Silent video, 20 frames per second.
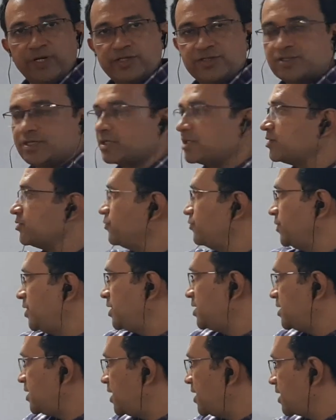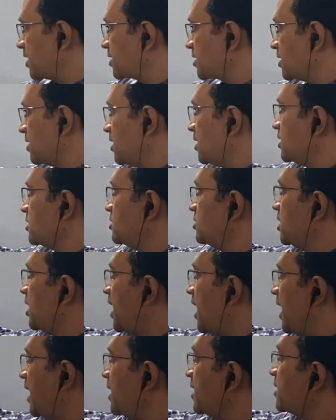measure, we take the
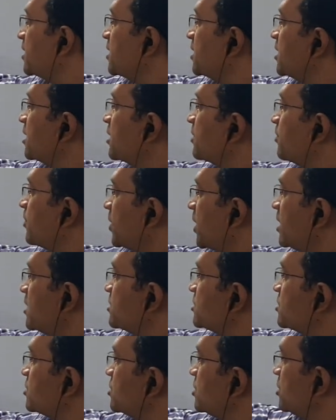higher year price